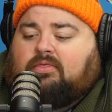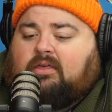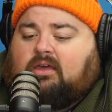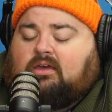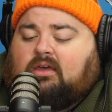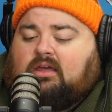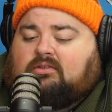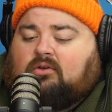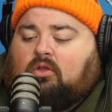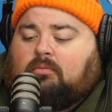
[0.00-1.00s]
think
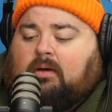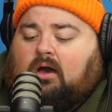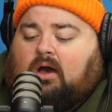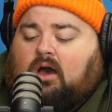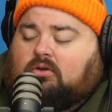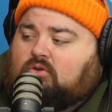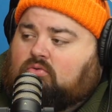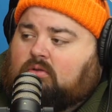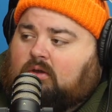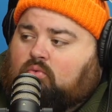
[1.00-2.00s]
it's all about how
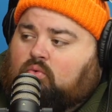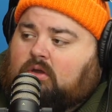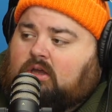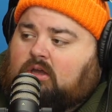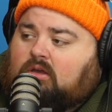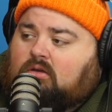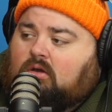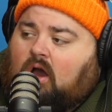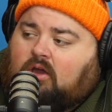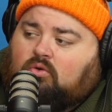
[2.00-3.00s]
you
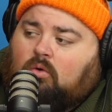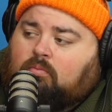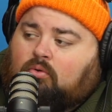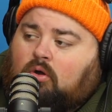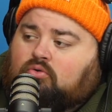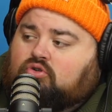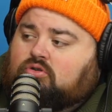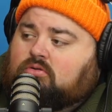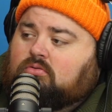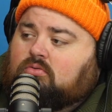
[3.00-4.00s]
how you
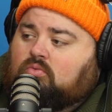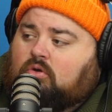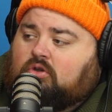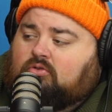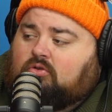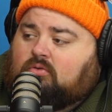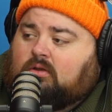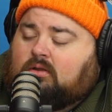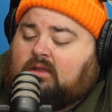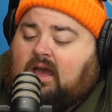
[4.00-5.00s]
approach what you're
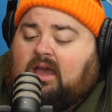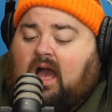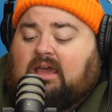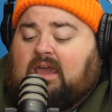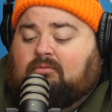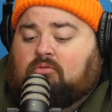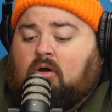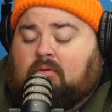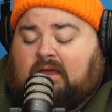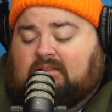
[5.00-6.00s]
doing. Like I came to a
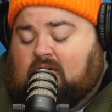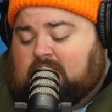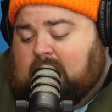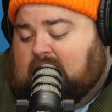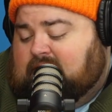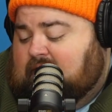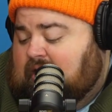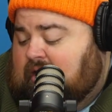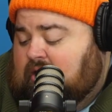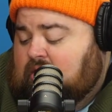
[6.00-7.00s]
moment, like I talked about it
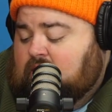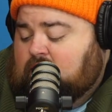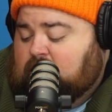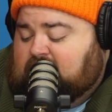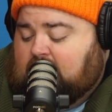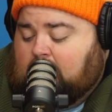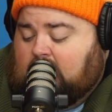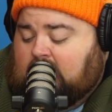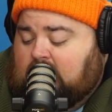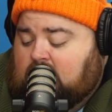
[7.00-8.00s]
today with
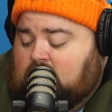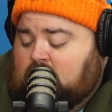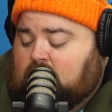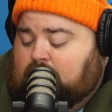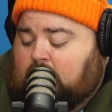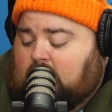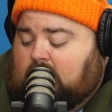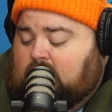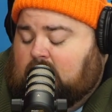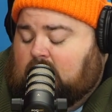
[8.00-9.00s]
somebody, but